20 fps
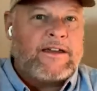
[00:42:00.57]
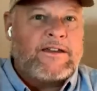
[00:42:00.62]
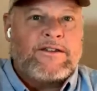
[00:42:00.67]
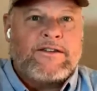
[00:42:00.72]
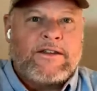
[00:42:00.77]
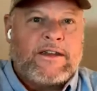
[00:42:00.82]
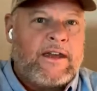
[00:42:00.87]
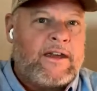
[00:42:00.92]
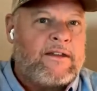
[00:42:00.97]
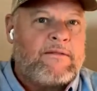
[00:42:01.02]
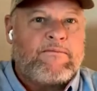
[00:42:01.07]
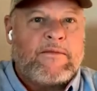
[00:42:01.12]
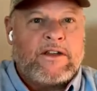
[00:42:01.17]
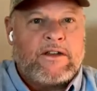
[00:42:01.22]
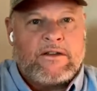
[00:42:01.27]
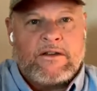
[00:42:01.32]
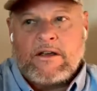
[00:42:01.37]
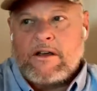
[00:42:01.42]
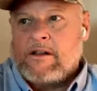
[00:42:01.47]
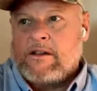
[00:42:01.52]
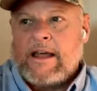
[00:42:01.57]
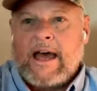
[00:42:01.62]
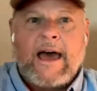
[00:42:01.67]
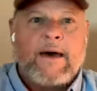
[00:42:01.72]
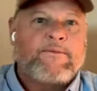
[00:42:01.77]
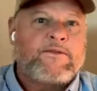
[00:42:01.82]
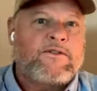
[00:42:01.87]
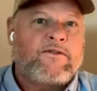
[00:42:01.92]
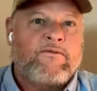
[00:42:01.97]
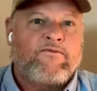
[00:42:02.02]
I can see it. It
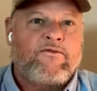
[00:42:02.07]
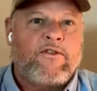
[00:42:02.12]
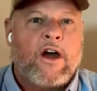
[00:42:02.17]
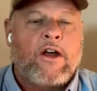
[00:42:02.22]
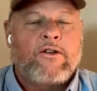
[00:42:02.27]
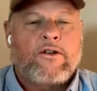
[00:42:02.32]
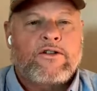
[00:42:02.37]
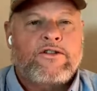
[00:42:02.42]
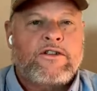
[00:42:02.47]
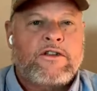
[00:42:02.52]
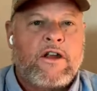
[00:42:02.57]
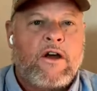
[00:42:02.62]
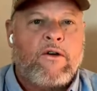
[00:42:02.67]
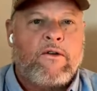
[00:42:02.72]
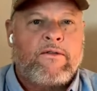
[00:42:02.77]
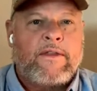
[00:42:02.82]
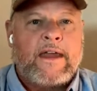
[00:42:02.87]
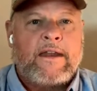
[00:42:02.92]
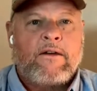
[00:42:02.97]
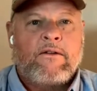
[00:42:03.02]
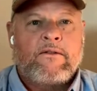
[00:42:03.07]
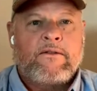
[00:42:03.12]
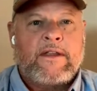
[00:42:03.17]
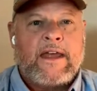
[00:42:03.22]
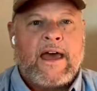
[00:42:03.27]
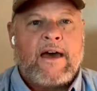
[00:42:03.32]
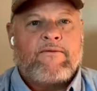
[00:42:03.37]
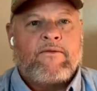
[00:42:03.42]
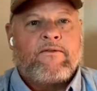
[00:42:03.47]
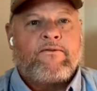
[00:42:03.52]
collapsed under snow. They don't,
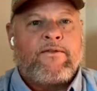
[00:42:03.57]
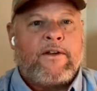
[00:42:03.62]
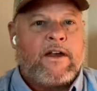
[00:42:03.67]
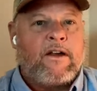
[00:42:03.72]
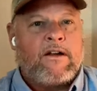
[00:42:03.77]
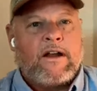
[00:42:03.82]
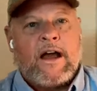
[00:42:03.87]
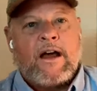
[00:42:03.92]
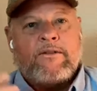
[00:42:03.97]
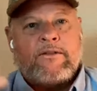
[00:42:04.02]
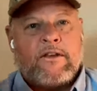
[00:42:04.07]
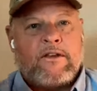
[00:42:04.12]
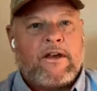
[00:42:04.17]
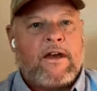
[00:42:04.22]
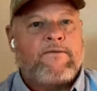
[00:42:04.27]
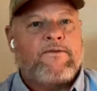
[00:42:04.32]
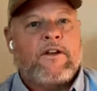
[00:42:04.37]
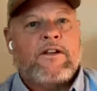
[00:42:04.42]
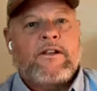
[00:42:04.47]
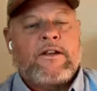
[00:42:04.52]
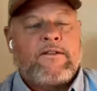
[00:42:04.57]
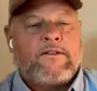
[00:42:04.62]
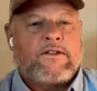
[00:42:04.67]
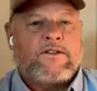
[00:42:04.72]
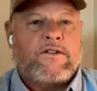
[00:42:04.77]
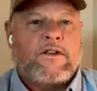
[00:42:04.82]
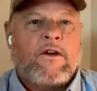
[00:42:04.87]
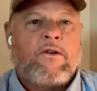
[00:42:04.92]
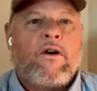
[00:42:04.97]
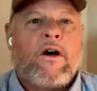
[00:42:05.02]
they haven't figured out that you have to clean the
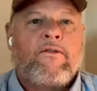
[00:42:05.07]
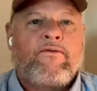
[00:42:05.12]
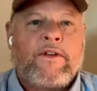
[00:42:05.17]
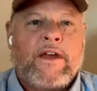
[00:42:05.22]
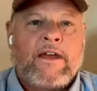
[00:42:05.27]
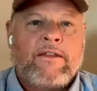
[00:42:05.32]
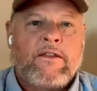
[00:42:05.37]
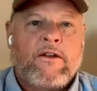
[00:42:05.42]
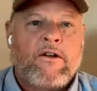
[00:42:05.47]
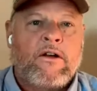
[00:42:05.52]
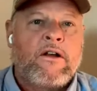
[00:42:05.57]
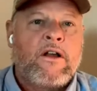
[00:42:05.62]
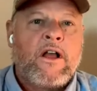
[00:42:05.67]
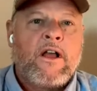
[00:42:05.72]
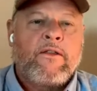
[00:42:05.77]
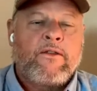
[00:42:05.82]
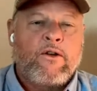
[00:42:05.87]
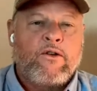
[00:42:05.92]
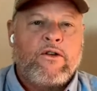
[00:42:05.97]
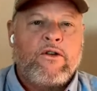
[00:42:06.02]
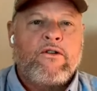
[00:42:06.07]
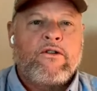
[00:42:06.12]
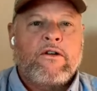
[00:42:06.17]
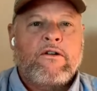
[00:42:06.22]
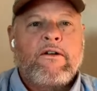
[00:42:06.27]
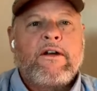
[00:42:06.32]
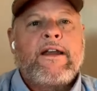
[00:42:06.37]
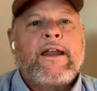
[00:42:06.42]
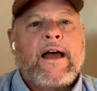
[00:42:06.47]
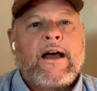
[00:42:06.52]
snow off yet. They're, they're new to
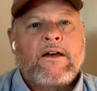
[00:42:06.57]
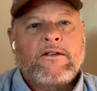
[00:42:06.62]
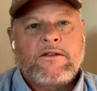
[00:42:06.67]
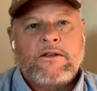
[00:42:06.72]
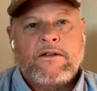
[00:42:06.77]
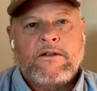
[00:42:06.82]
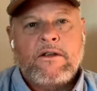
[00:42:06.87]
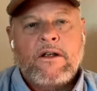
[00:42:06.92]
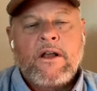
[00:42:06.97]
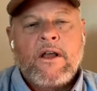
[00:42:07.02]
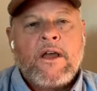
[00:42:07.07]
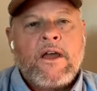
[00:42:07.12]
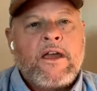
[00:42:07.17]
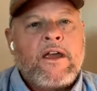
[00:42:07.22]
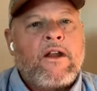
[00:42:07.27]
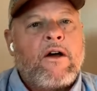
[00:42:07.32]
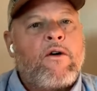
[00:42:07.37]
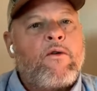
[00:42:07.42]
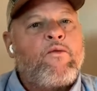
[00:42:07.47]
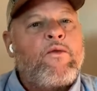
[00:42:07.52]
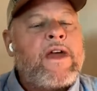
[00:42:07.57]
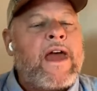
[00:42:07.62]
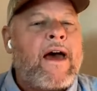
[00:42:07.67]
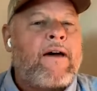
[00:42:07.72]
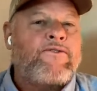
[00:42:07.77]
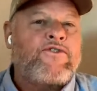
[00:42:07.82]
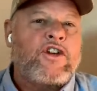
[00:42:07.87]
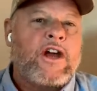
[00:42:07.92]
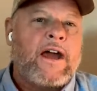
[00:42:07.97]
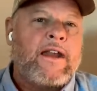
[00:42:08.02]
greenhouses. You know, and we
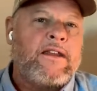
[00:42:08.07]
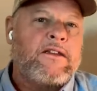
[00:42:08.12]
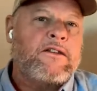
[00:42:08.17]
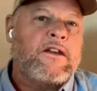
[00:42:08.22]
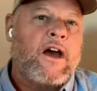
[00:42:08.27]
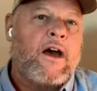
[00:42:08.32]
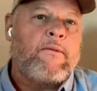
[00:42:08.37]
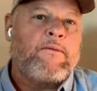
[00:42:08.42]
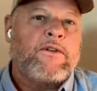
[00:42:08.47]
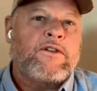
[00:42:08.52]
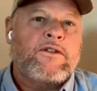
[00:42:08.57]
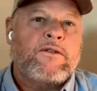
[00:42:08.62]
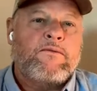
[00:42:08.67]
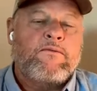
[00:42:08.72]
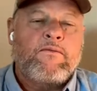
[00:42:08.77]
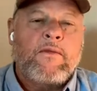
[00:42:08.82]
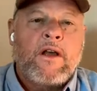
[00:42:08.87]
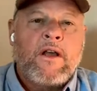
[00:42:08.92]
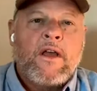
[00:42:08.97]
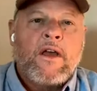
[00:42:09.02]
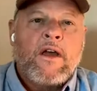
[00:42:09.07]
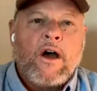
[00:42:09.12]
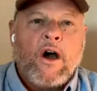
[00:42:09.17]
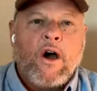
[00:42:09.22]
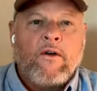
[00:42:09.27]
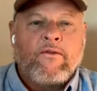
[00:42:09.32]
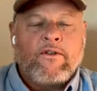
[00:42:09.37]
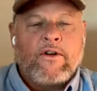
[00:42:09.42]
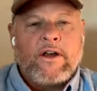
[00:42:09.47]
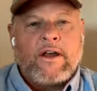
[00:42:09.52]
have Chinese communists
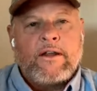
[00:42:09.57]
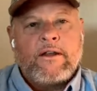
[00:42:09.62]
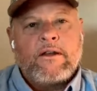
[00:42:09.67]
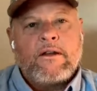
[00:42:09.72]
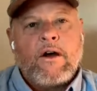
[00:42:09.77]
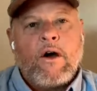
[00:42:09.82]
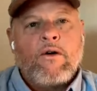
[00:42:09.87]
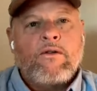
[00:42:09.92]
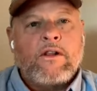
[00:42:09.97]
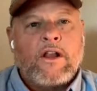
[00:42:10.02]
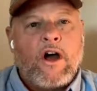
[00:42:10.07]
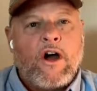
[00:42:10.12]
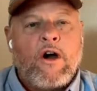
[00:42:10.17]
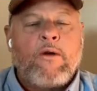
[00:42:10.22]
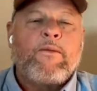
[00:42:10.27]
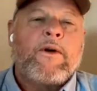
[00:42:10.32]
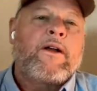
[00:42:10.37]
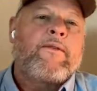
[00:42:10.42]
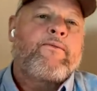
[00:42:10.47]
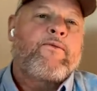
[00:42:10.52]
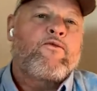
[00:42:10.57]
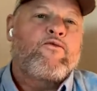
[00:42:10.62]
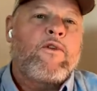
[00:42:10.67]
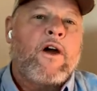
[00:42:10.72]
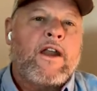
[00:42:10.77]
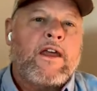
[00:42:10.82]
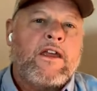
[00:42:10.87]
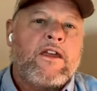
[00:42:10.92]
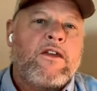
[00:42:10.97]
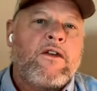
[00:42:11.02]
over in Oklahoma
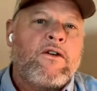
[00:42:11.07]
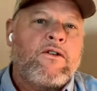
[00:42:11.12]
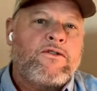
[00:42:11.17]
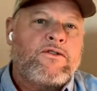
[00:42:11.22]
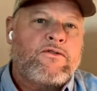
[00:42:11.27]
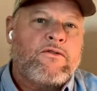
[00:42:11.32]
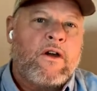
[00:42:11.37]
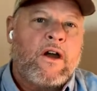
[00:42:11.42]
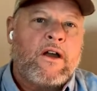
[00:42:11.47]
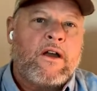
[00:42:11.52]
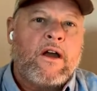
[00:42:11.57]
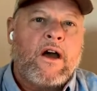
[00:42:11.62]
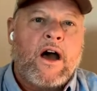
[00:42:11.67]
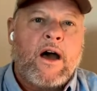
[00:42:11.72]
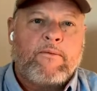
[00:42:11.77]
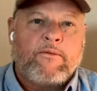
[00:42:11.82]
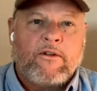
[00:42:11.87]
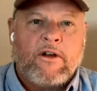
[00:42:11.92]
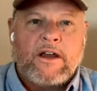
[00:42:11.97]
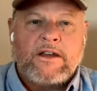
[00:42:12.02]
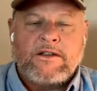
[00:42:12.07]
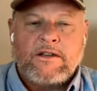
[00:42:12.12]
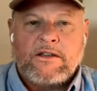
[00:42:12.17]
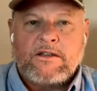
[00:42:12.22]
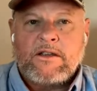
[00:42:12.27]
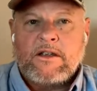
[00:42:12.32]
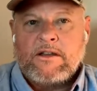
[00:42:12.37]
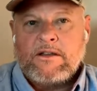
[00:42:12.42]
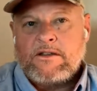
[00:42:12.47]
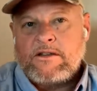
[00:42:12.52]
running huge drug
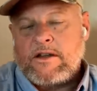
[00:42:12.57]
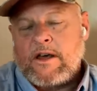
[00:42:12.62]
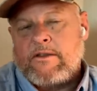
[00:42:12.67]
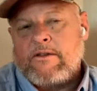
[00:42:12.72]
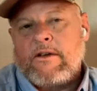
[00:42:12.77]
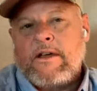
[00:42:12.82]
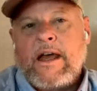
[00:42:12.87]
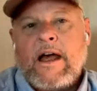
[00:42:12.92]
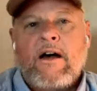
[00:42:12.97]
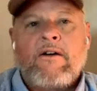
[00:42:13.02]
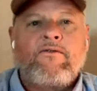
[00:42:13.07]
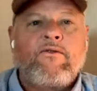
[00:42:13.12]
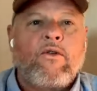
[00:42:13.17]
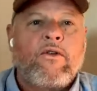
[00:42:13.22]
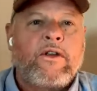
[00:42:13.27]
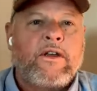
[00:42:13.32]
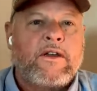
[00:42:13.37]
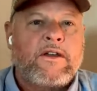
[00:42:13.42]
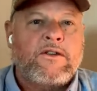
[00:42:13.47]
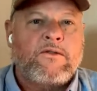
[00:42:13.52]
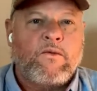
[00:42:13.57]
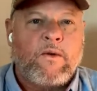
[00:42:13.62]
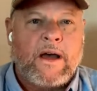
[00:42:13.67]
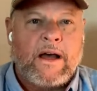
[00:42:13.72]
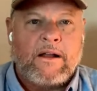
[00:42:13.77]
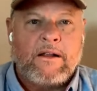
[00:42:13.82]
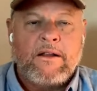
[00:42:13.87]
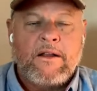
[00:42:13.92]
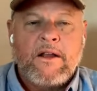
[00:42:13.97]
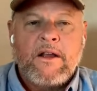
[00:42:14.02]
operations in Southern California as
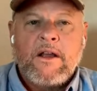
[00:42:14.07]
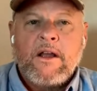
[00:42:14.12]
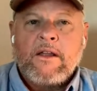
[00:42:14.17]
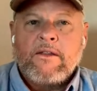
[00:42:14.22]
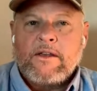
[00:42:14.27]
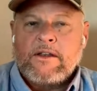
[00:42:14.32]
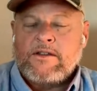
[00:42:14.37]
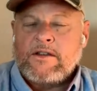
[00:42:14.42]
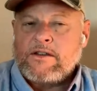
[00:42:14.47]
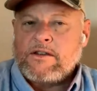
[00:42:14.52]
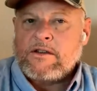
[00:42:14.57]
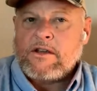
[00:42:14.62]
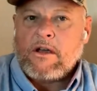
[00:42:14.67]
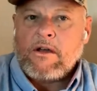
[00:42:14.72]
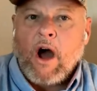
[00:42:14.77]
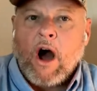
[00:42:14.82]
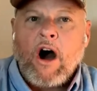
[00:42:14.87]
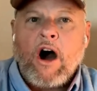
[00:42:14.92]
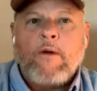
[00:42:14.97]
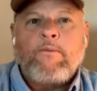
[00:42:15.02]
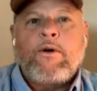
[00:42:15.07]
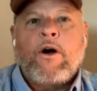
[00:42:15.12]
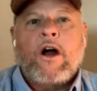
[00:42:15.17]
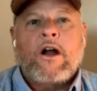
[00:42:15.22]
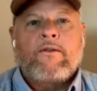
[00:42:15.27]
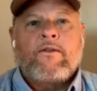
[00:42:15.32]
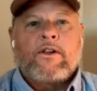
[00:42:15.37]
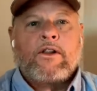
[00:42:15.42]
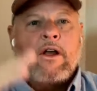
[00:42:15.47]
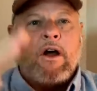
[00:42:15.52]
well. This is all
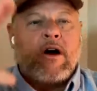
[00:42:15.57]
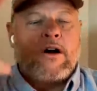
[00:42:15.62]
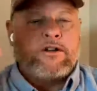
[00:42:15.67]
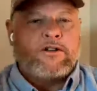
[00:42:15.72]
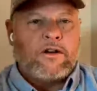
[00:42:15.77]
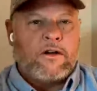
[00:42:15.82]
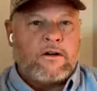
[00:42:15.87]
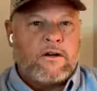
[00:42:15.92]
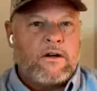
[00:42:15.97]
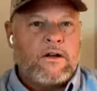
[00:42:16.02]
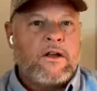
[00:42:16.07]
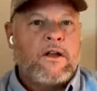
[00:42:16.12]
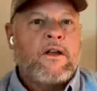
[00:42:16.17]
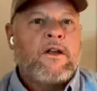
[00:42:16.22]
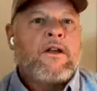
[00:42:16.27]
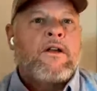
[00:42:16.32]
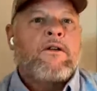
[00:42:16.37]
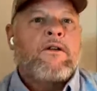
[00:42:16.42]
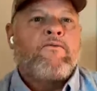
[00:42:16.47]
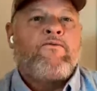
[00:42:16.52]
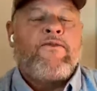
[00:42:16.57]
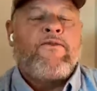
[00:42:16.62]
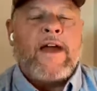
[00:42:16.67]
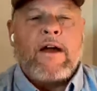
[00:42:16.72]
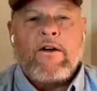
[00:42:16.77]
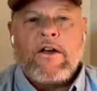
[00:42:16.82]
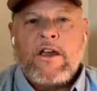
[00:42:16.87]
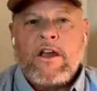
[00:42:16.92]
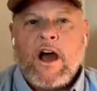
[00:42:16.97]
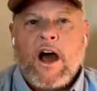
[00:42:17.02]
part of a larger,
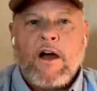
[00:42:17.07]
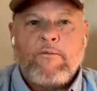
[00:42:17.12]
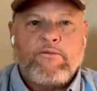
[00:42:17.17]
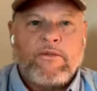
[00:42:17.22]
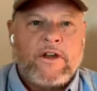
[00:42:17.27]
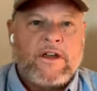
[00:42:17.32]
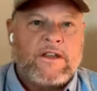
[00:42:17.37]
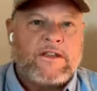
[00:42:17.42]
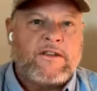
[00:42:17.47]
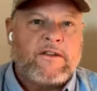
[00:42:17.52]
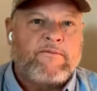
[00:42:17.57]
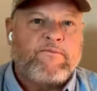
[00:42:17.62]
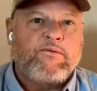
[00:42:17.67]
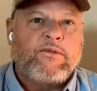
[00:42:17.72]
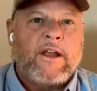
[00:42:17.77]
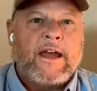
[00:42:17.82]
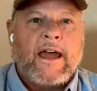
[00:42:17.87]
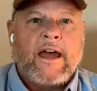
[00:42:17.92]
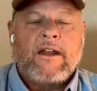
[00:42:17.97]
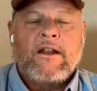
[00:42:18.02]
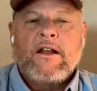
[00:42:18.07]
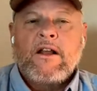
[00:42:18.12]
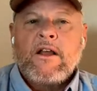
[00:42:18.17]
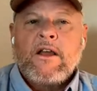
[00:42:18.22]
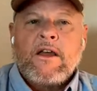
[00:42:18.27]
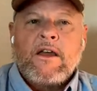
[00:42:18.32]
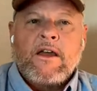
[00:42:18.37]
very comprehensive plan.